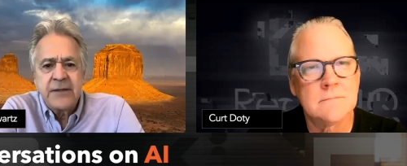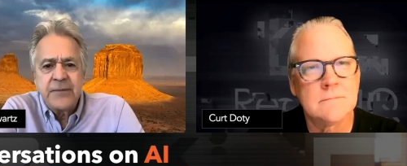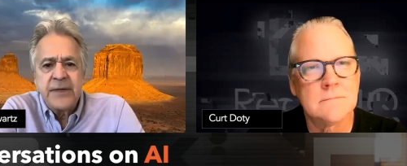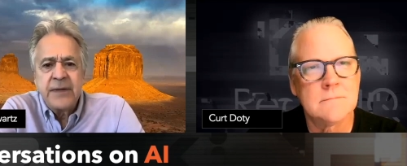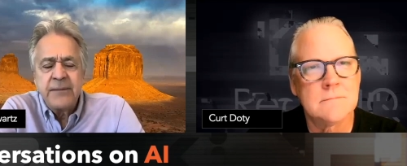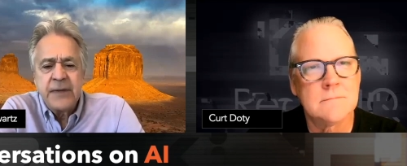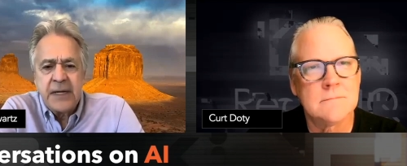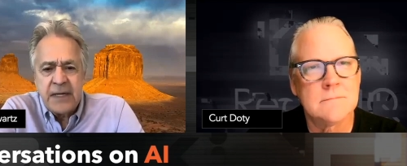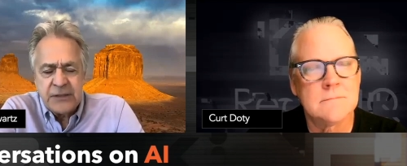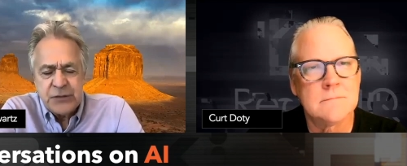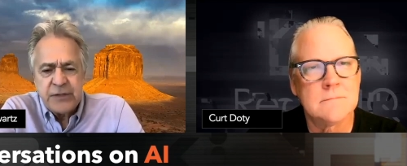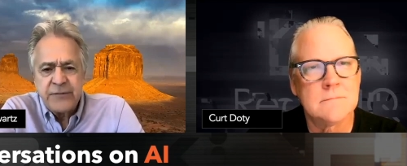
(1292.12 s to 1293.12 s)
Speaker 1: be a
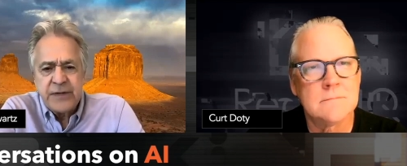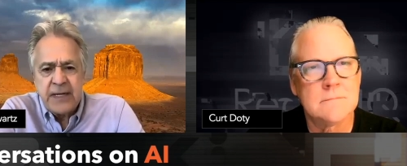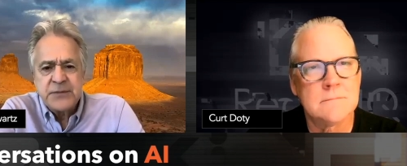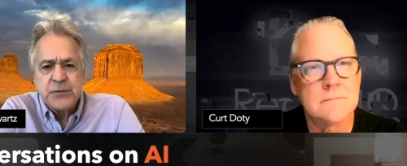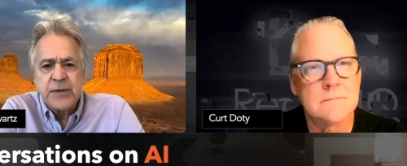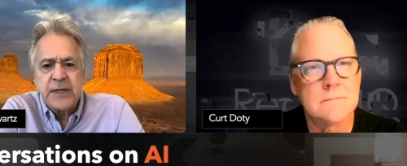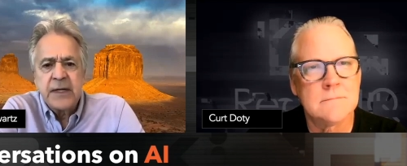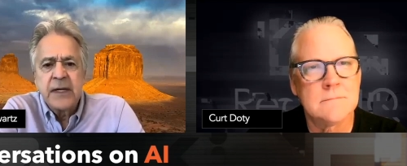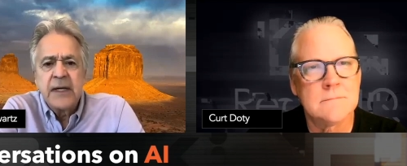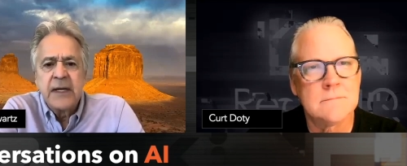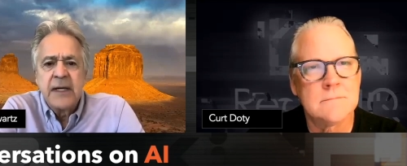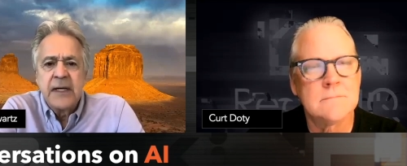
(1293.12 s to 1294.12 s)
sort of an upswing,
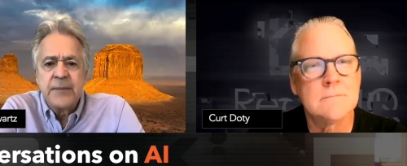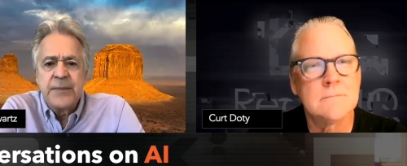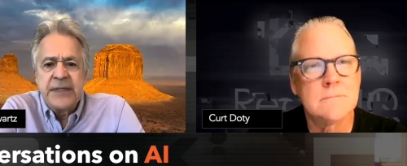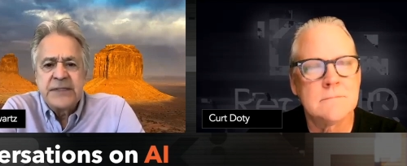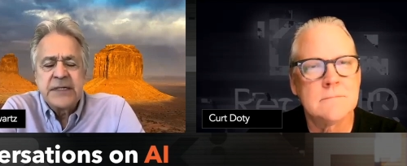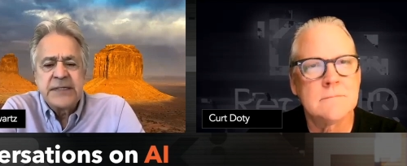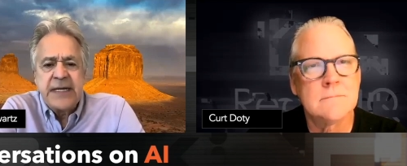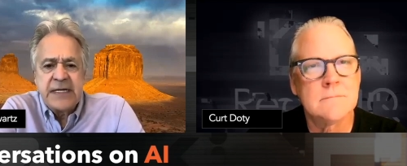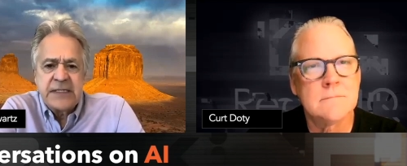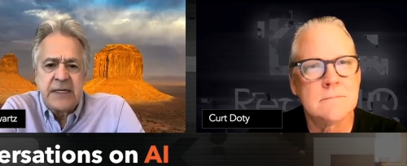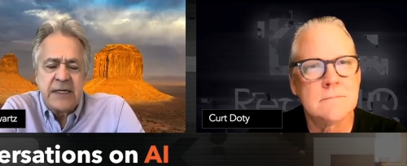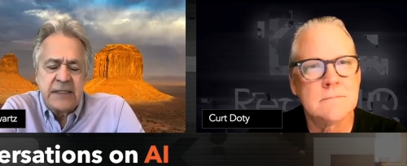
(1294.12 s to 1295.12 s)
but it's going to
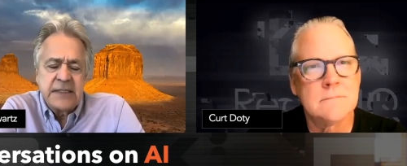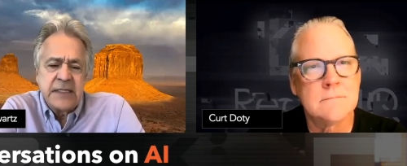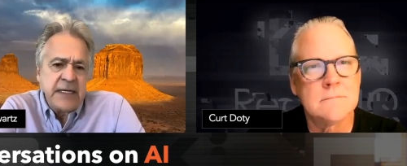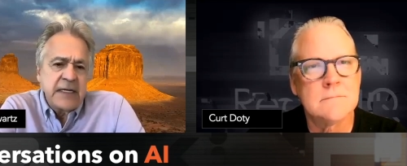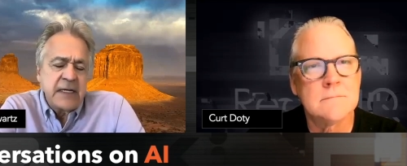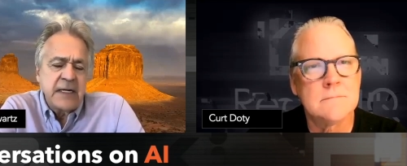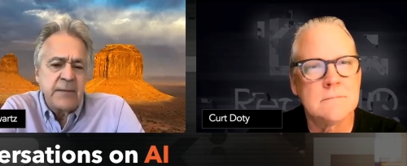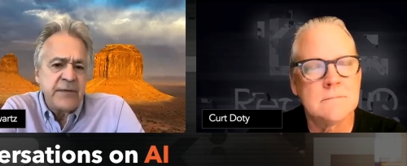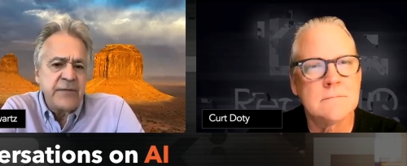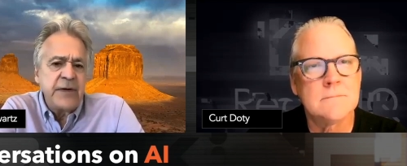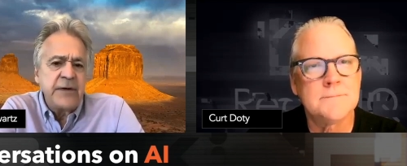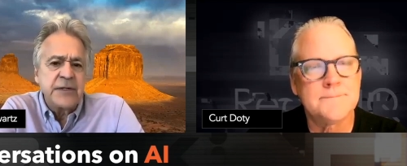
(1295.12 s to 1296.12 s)
take a couple
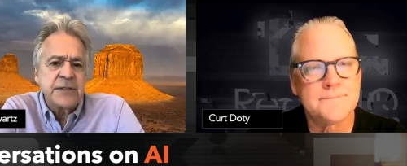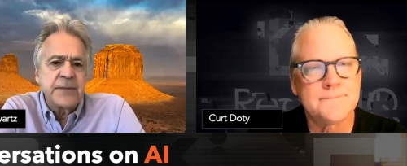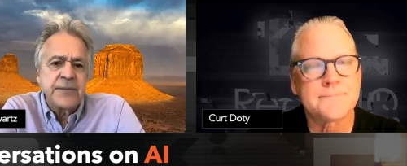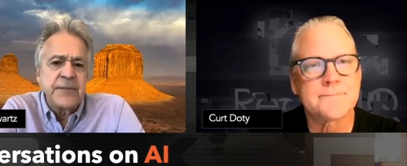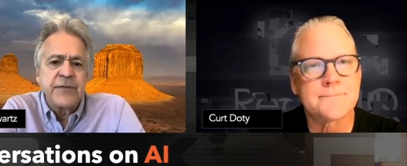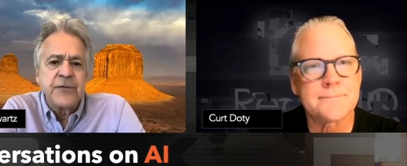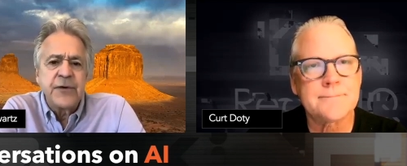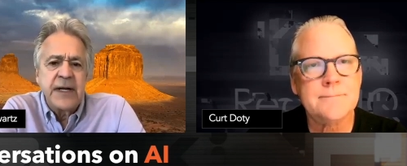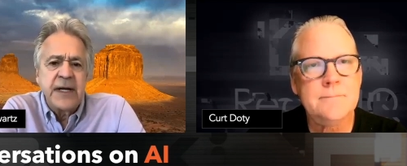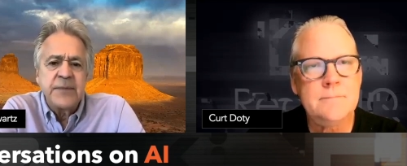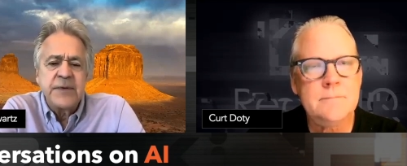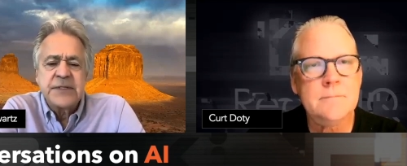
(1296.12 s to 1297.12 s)
of years before it
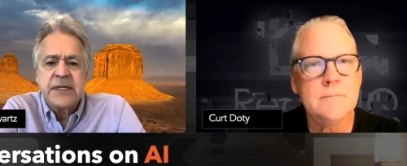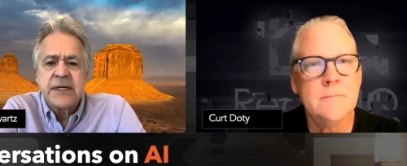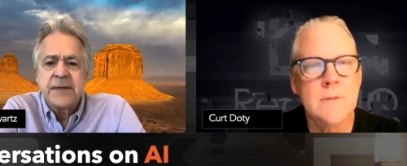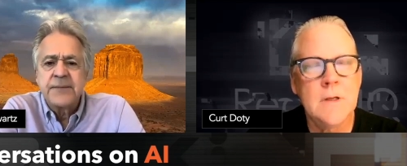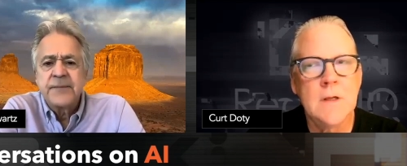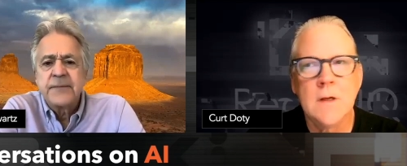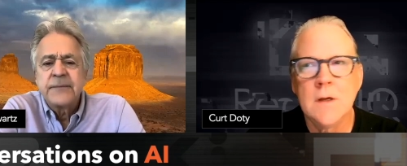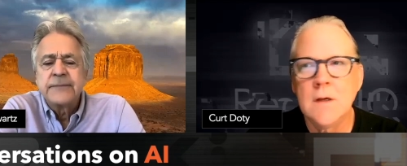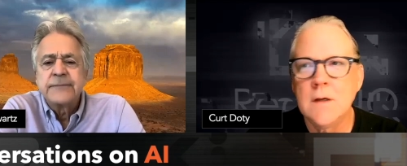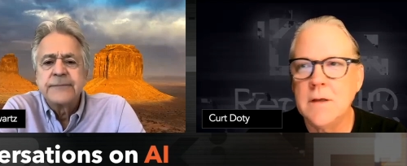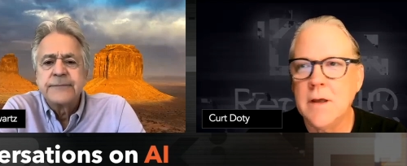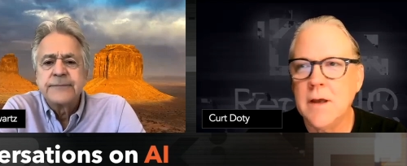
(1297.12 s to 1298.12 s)
happens again.
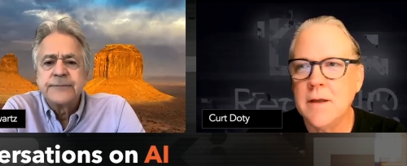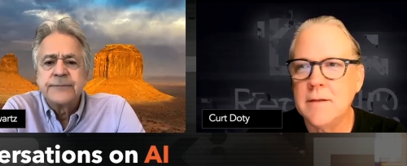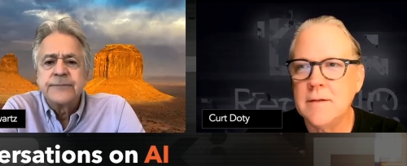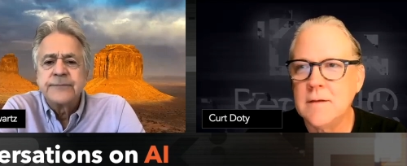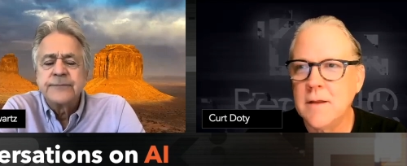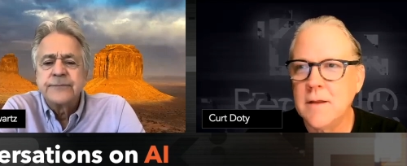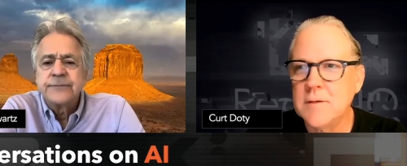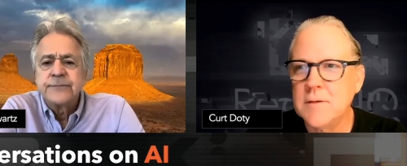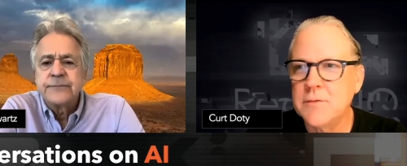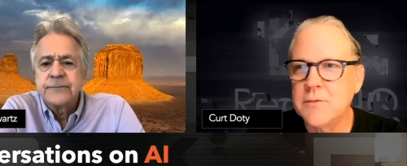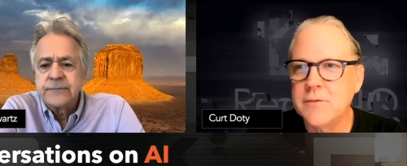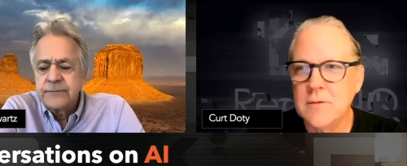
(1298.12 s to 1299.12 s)
Speaker 2: Yeah. I think
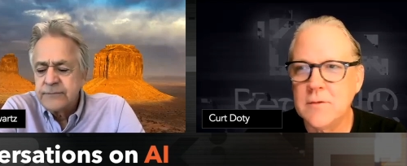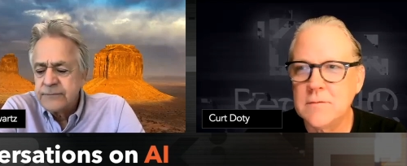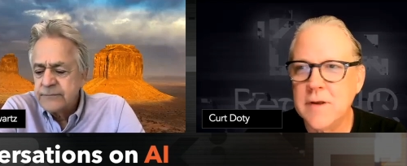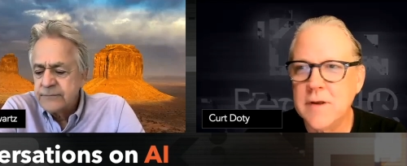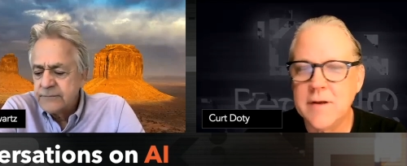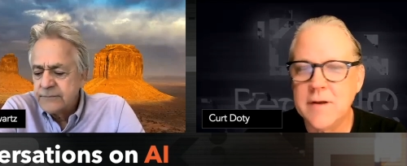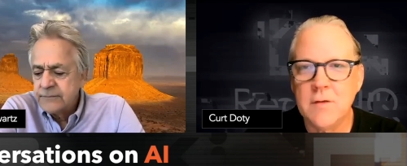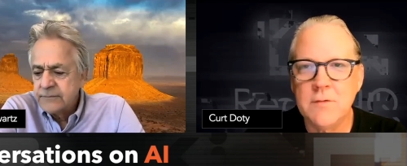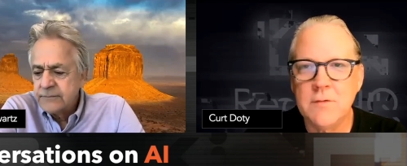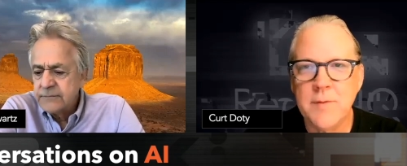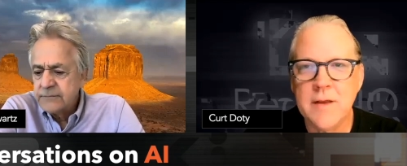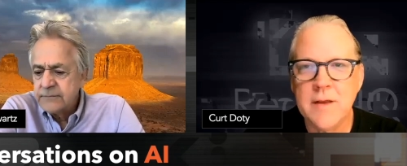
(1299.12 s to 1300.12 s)
we're still getting over
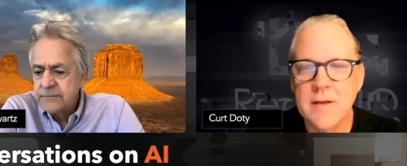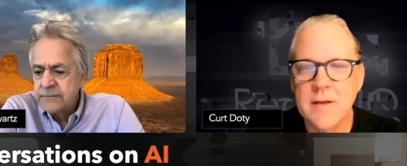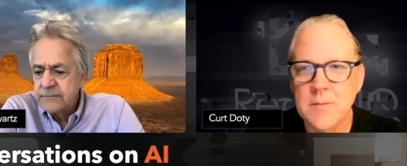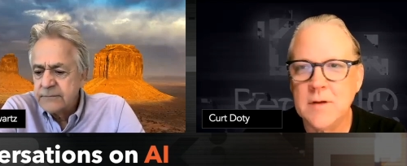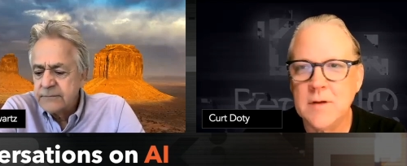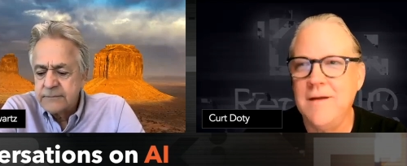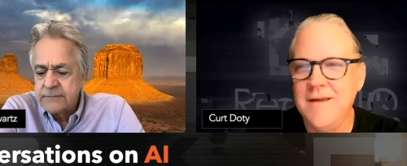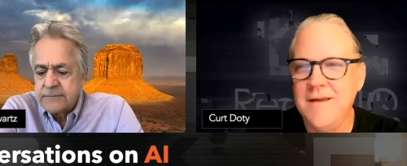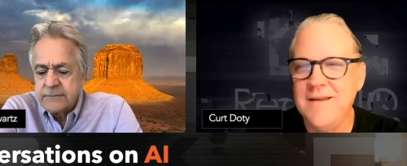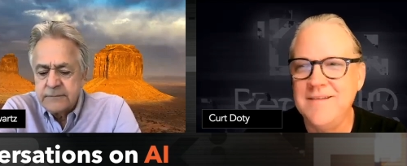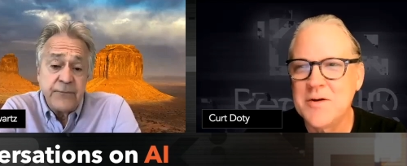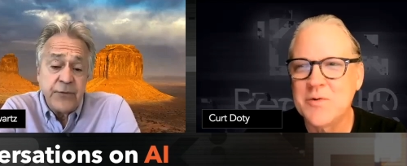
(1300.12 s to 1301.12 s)
the pandemic
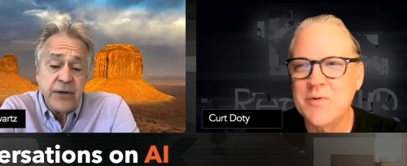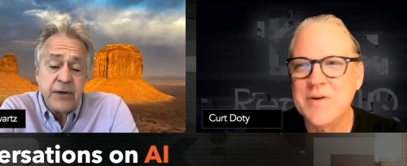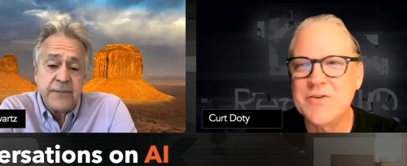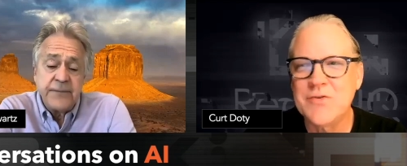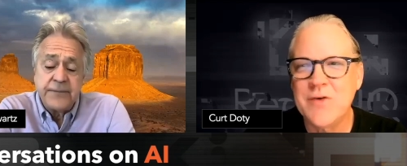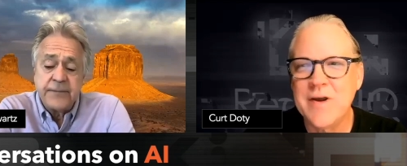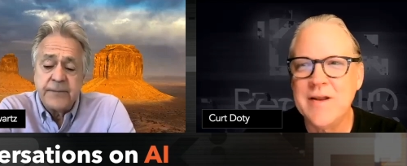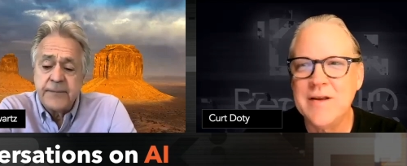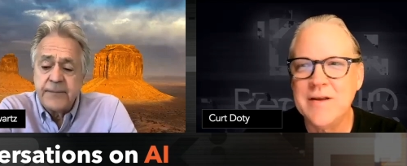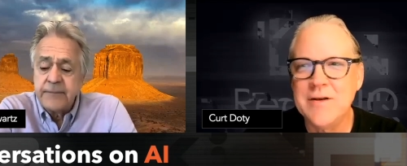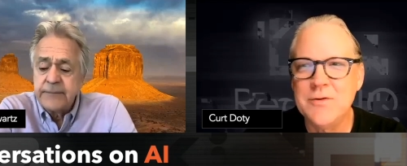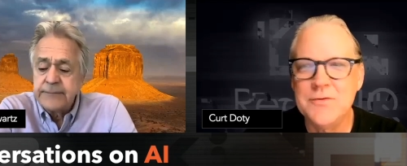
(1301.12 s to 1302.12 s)
and
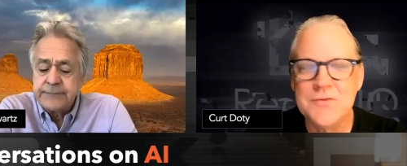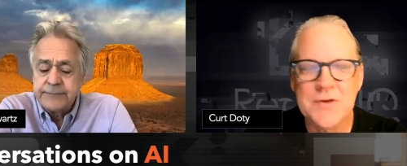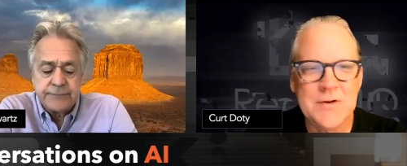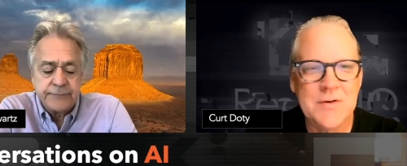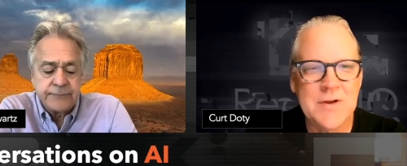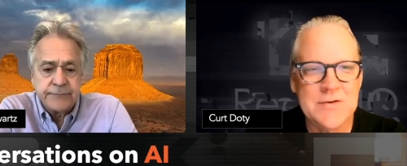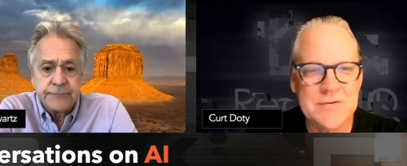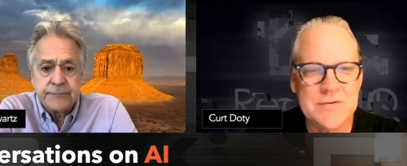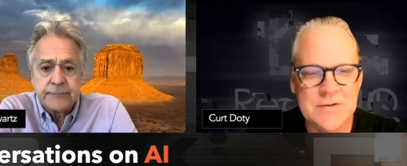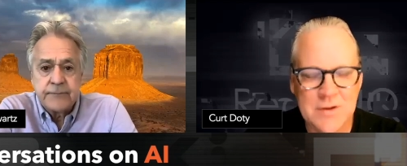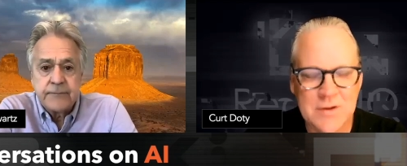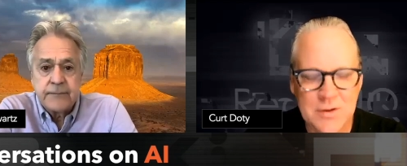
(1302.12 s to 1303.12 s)
retraining a new
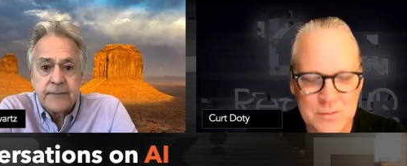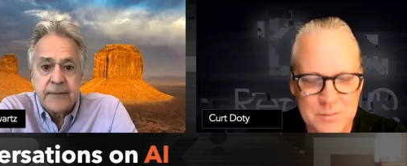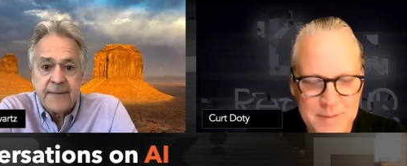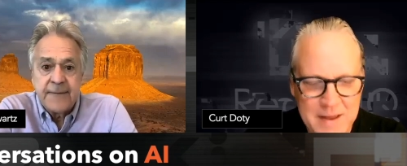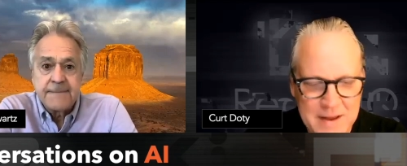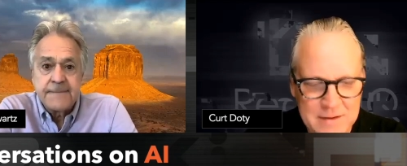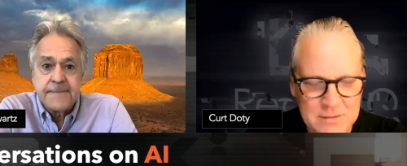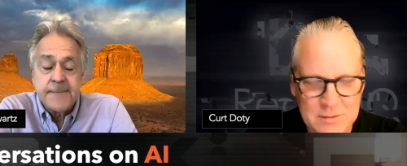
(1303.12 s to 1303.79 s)
generation to go back to